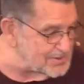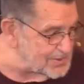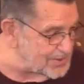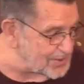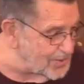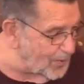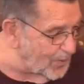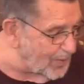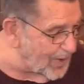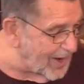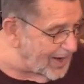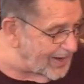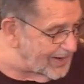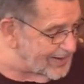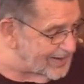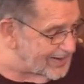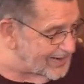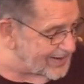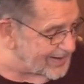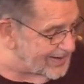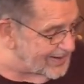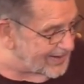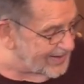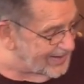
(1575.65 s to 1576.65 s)
you know
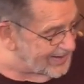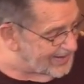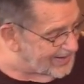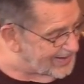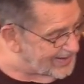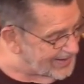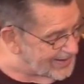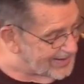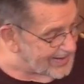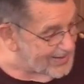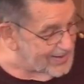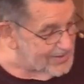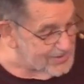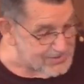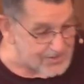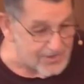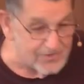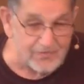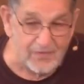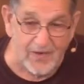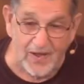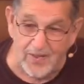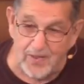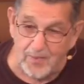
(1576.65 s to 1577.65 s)
what?
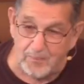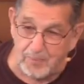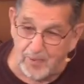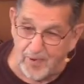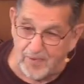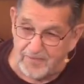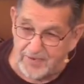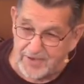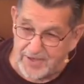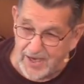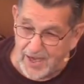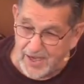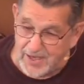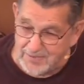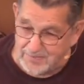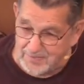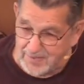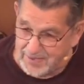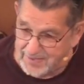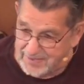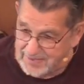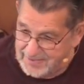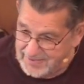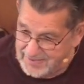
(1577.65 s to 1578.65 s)
She found the perfect
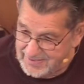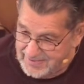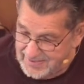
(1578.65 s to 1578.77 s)
husband.